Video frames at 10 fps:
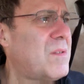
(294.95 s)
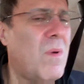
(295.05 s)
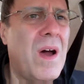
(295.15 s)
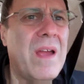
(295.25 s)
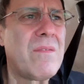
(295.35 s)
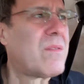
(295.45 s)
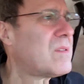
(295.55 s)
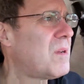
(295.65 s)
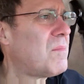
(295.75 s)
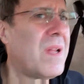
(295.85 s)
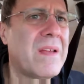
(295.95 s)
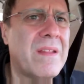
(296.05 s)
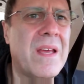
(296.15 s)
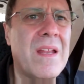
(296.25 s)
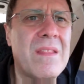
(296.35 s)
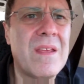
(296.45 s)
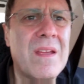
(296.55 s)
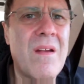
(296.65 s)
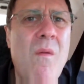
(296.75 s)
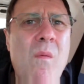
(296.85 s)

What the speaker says: wife or something like that, I think.